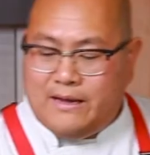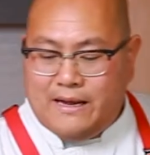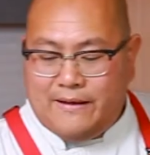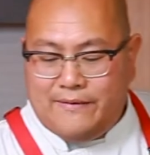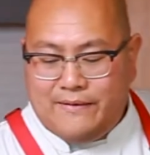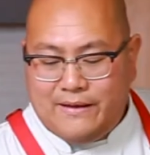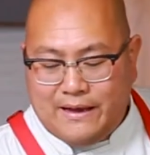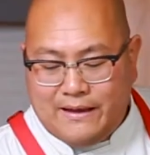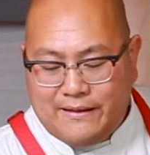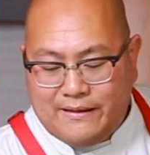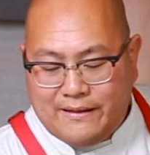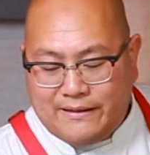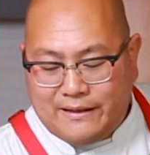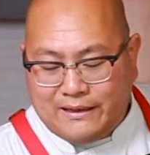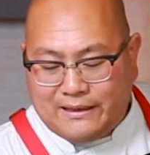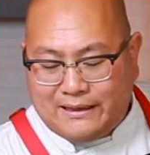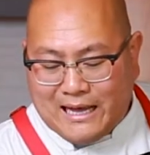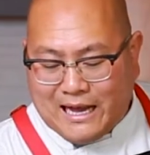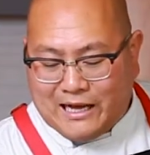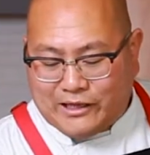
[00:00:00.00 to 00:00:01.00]
And then
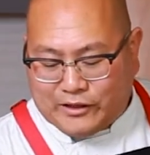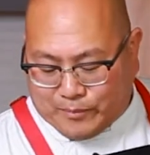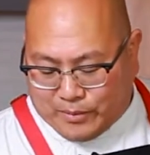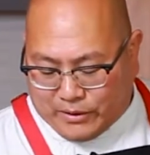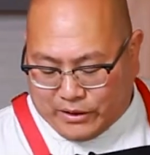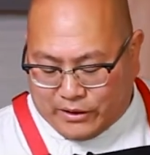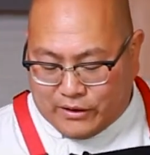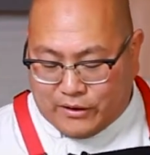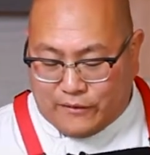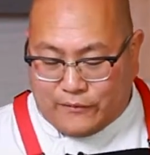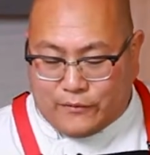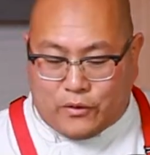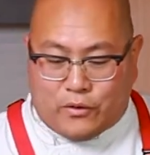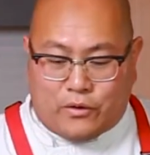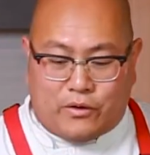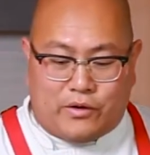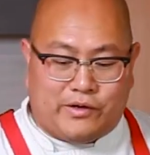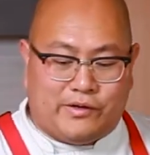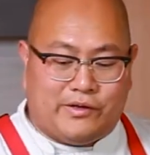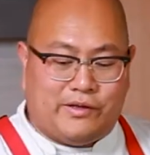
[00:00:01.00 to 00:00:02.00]
the last part, of
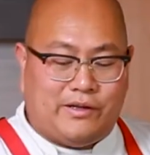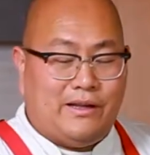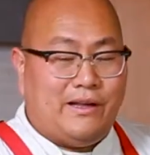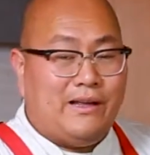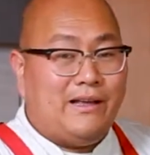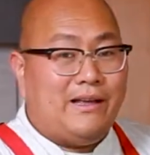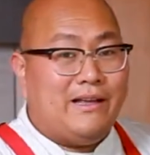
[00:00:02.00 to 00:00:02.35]
course,